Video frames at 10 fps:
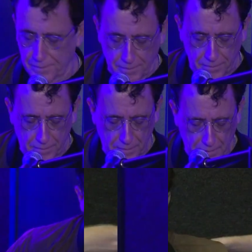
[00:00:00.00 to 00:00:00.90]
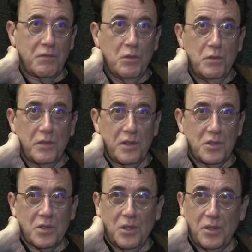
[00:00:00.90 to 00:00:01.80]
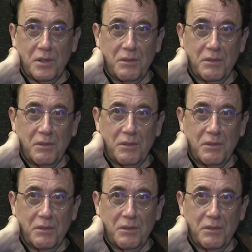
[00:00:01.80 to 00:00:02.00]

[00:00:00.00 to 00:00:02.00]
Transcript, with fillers: again. It's food for the soul,